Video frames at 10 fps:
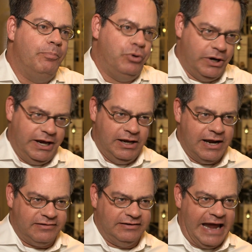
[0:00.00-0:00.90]
put
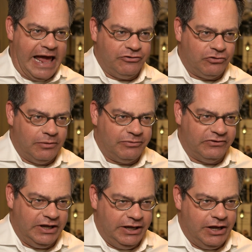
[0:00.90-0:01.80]
in as an interim
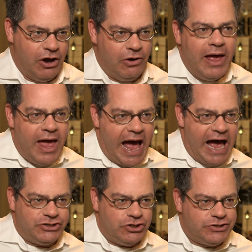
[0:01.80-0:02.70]
CEO,
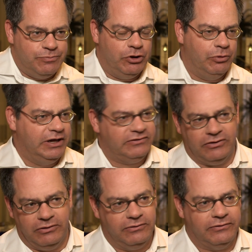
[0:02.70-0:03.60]
Asher Shmulewitz,
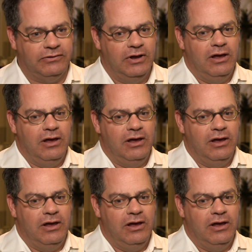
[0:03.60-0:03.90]
who's